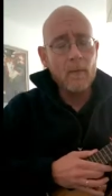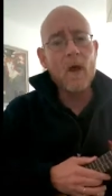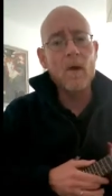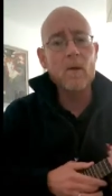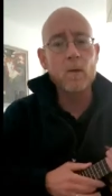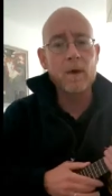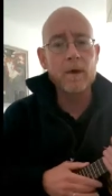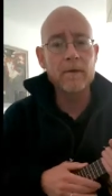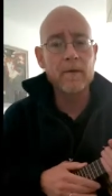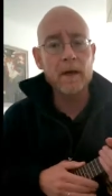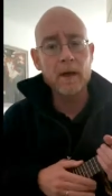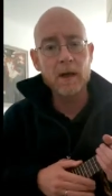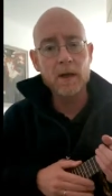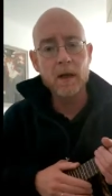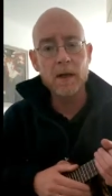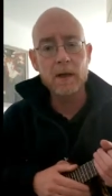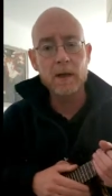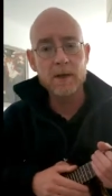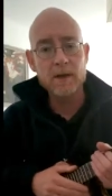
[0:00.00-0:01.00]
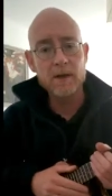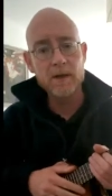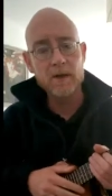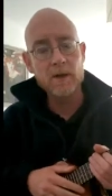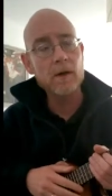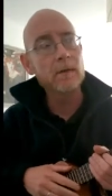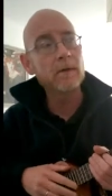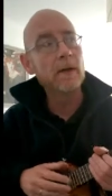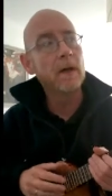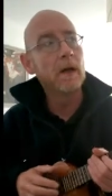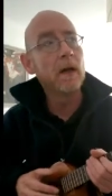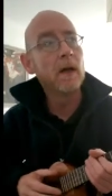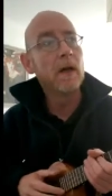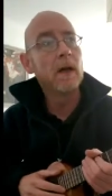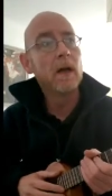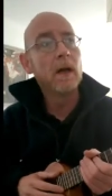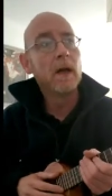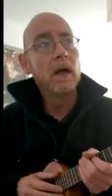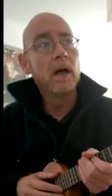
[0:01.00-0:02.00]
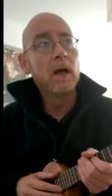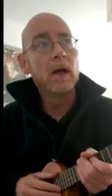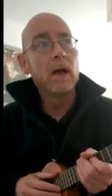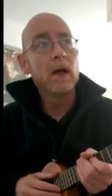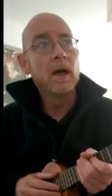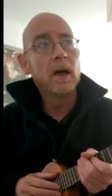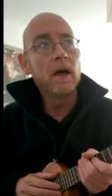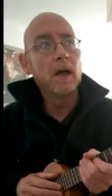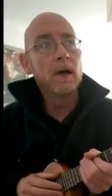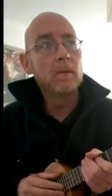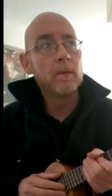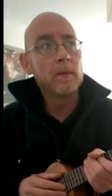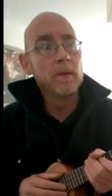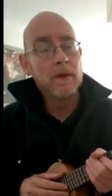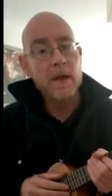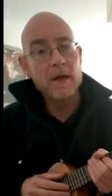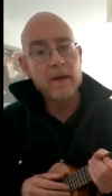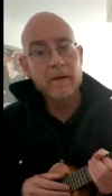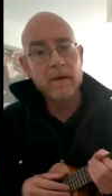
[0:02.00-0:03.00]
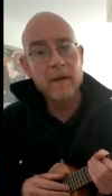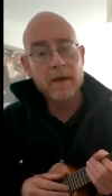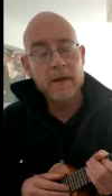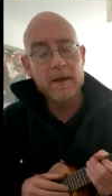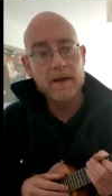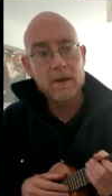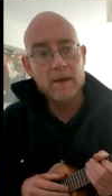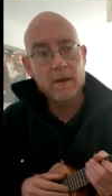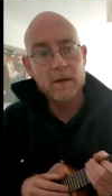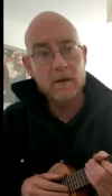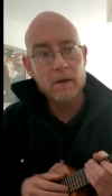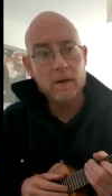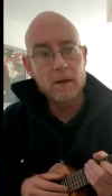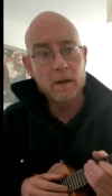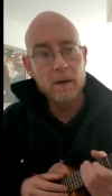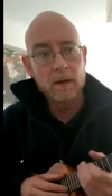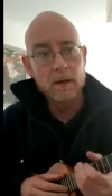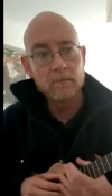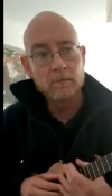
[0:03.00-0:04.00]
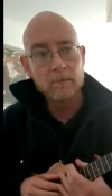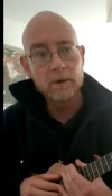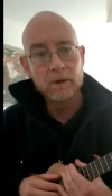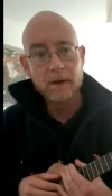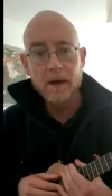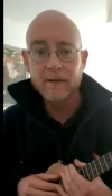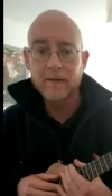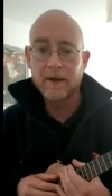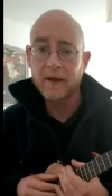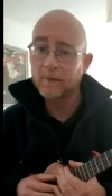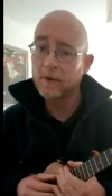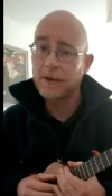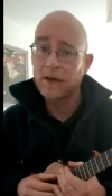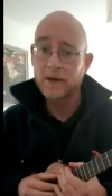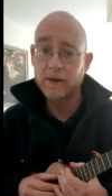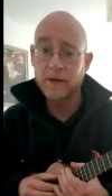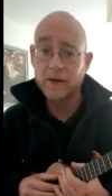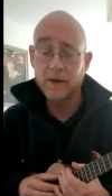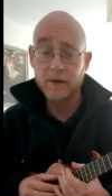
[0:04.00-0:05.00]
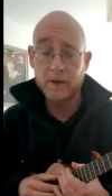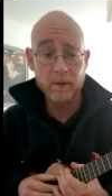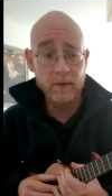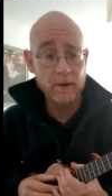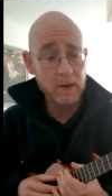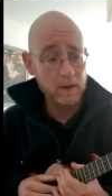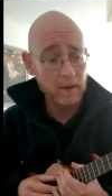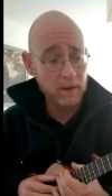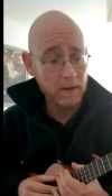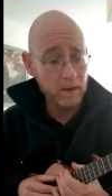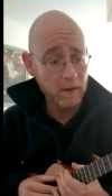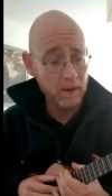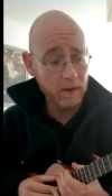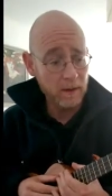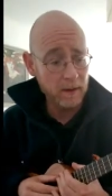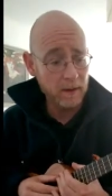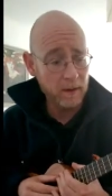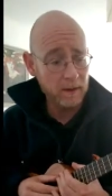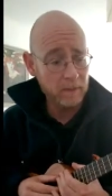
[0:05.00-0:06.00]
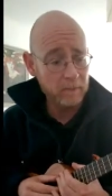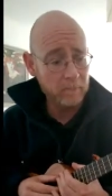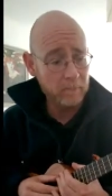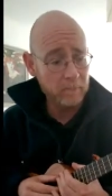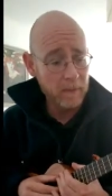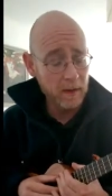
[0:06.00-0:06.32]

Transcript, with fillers: one of the incarnations of. Um, another funky song, lovely to play on the uke. Um,